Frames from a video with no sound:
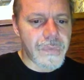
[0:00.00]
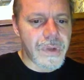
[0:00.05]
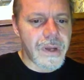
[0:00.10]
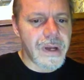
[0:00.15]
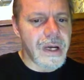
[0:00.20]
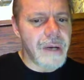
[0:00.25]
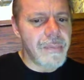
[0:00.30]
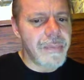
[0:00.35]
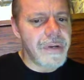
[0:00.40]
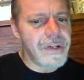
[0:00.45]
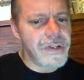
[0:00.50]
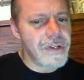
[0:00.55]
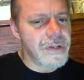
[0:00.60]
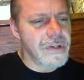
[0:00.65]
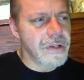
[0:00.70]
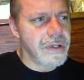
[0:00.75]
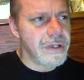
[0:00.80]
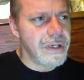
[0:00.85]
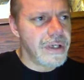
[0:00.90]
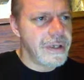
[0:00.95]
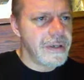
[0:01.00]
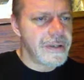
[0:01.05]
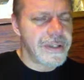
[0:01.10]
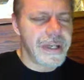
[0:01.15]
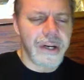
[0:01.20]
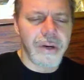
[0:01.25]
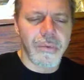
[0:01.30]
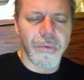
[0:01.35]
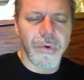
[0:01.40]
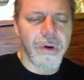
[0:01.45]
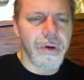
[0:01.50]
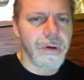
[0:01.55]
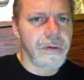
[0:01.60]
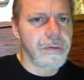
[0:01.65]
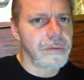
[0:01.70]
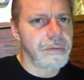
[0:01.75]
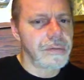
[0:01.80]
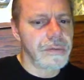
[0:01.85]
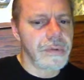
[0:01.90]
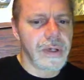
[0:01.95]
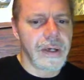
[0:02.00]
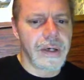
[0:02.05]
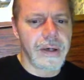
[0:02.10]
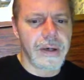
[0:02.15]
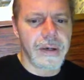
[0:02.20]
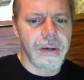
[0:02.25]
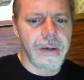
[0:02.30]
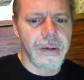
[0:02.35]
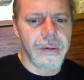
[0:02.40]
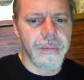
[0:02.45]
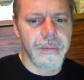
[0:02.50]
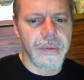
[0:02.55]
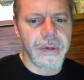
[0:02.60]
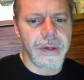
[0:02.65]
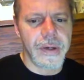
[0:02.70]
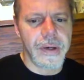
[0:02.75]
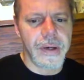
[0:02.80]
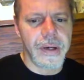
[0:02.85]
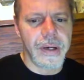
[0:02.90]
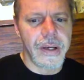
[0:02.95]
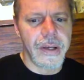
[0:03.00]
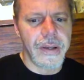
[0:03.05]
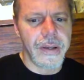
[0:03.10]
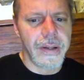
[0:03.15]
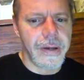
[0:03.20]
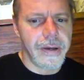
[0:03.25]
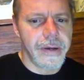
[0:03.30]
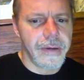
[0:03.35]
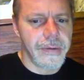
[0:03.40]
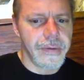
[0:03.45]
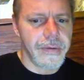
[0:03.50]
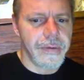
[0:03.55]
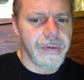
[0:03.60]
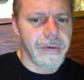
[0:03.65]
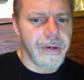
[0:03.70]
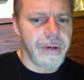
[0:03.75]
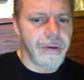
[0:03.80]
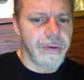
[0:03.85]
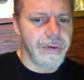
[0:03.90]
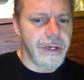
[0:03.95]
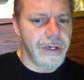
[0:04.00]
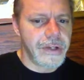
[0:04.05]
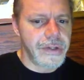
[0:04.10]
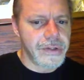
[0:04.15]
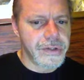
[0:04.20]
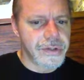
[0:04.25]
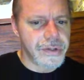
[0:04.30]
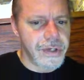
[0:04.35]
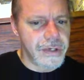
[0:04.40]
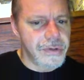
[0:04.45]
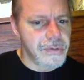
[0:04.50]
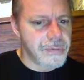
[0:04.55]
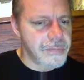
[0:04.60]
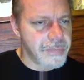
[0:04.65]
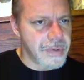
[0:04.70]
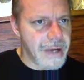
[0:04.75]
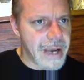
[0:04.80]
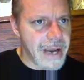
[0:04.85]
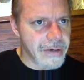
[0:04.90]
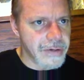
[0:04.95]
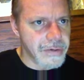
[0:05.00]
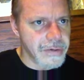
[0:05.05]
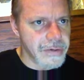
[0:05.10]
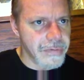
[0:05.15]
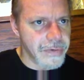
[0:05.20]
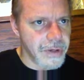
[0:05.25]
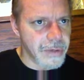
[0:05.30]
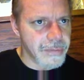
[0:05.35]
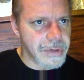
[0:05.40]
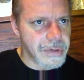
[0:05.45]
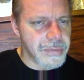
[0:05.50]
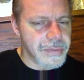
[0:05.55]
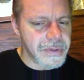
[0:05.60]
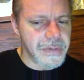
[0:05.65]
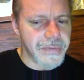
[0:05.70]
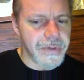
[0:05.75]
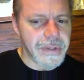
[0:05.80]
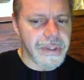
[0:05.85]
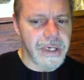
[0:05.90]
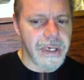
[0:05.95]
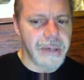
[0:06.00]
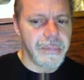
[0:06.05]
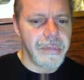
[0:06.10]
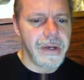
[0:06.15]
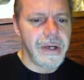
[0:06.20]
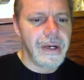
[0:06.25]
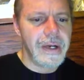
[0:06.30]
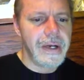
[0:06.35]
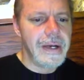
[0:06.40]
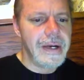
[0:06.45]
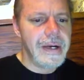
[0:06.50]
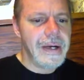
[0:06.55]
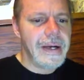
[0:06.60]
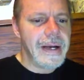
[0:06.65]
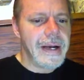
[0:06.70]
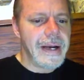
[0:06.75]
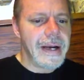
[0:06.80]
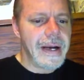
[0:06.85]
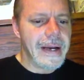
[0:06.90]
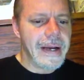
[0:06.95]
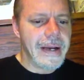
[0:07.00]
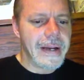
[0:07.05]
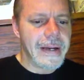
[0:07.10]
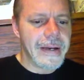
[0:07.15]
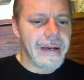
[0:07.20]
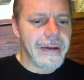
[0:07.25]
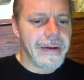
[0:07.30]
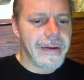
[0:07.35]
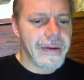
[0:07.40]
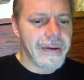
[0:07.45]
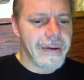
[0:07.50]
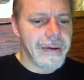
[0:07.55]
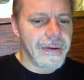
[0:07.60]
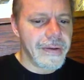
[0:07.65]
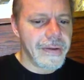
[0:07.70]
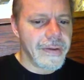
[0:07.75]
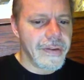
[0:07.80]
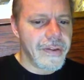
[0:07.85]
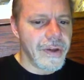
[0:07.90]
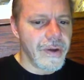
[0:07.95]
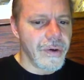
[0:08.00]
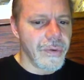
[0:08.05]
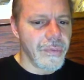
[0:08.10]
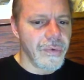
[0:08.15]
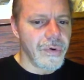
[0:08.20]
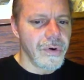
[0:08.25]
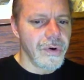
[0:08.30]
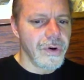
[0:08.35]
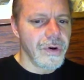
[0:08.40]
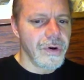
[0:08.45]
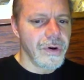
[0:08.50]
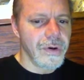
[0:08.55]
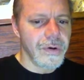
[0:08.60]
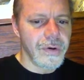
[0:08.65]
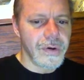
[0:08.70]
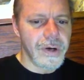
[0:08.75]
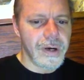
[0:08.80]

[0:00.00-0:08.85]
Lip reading: Companies usually 10 or more, and they, each actor developed a specific type, and there were.